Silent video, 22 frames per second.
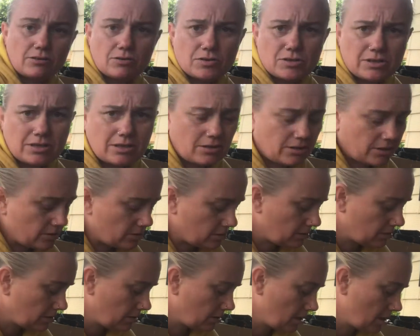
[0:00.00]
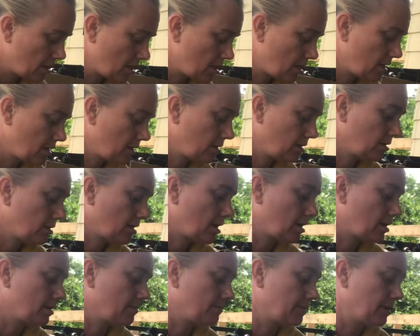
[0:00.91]
else that I do,
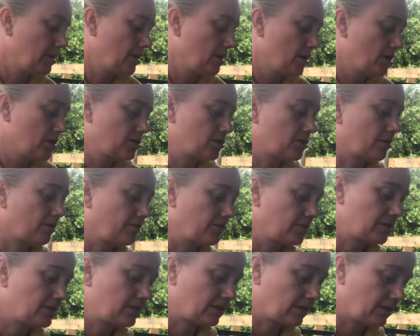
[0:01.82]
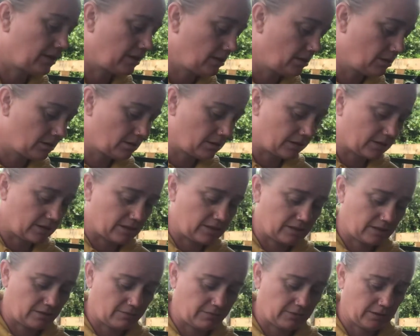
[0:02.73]
so obviously, like I
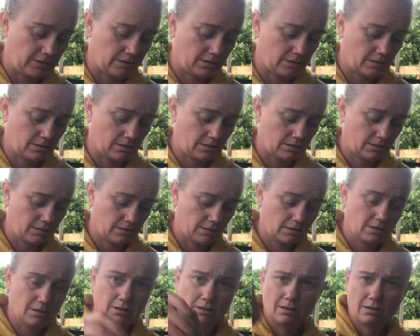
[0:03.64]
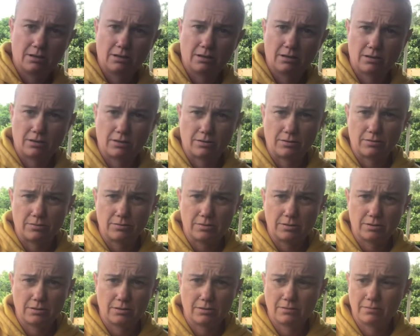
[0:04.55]
said with
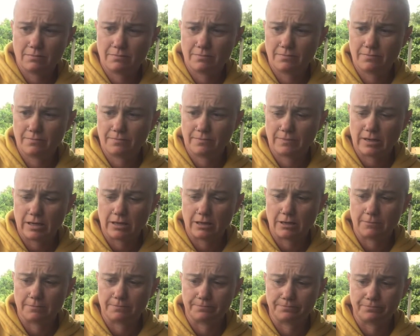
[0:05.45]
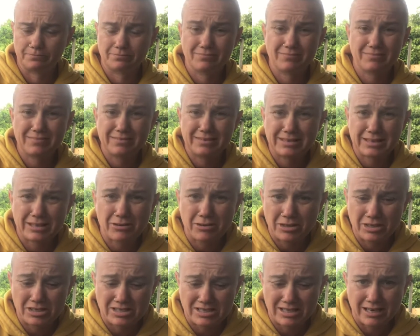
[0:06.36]
those, they're not
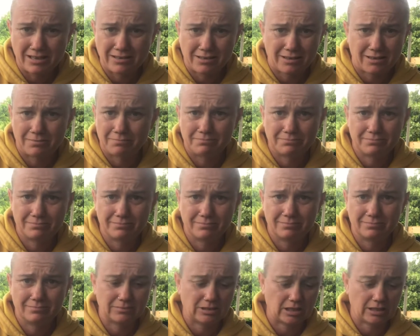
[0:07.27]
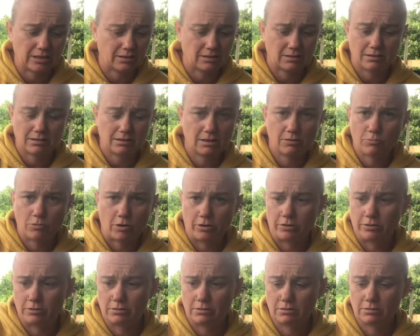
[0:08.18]
going to stand up, like it won't.
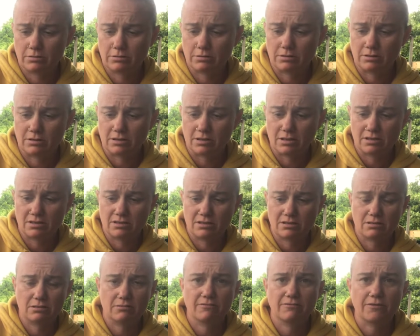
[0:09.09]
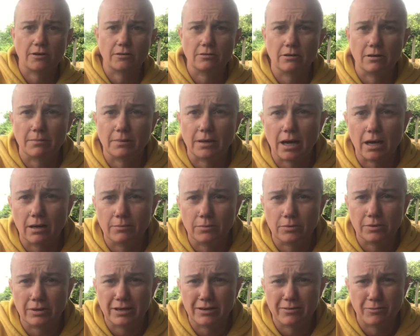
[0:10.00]
It's folded up
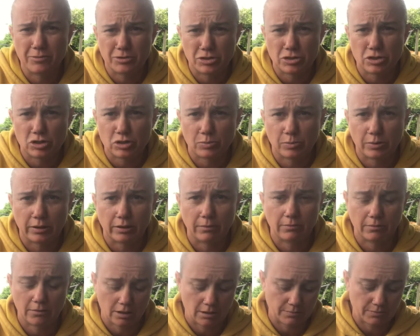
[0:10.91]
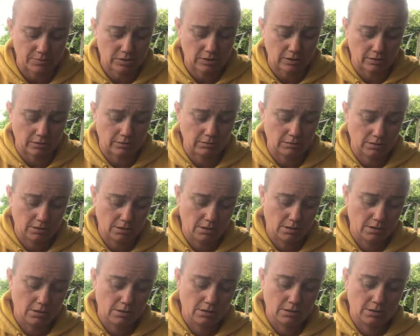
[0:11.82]
cardboard and it wants to spring up. So
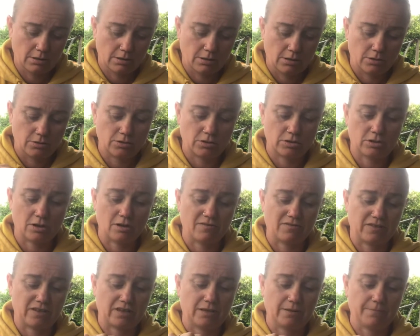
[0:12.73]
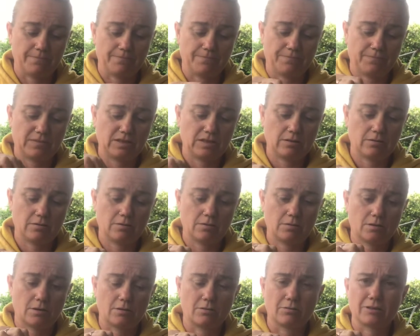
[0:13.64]
to solve that, the good
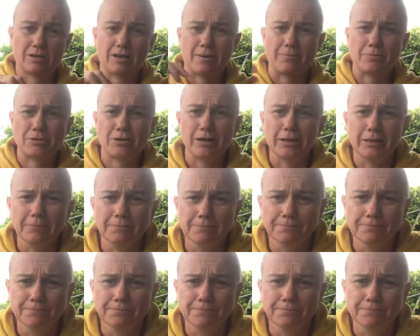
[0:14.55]
old cup tray,